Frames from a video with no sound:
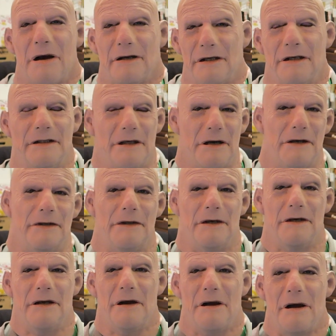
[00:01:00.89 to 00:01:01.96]

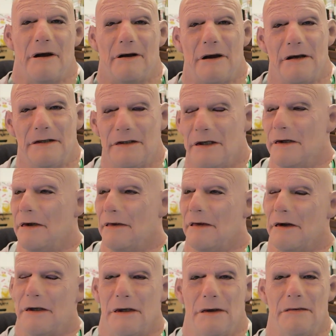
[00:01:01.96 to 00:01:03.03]
accusation against
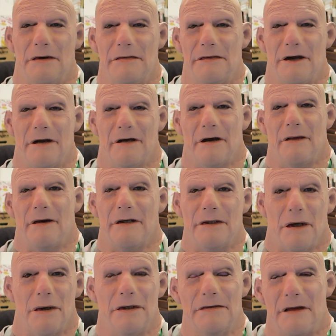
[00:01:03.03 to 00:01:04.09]
another human being. Now, it
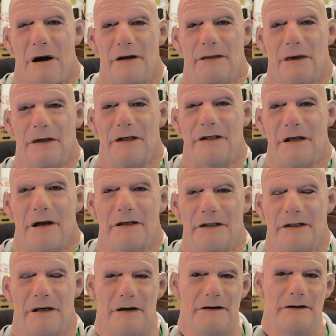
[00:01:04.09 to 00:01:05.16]
does my bloody
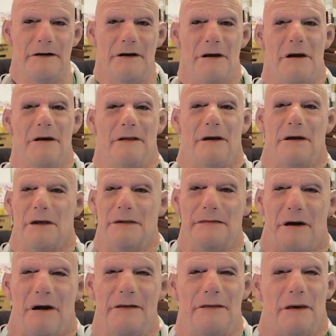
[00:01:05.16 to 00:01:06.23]
tits in, because
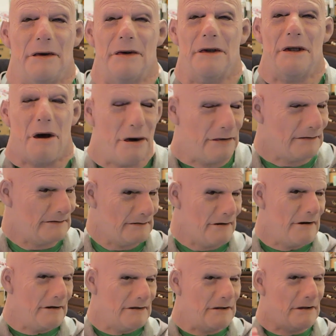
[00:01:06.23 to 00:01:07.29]
people love
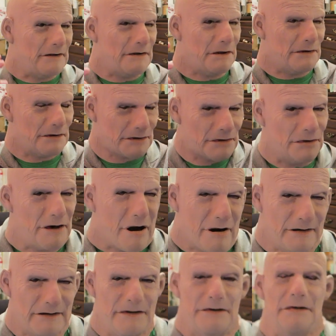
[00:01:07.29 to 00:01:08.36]
to just
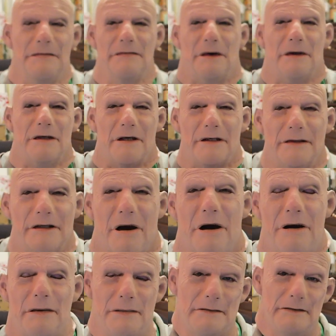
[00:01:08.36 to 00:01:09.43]
drag somebody
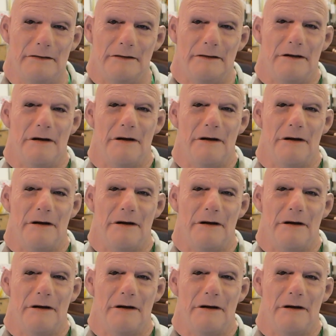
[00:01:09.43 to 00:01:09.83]
down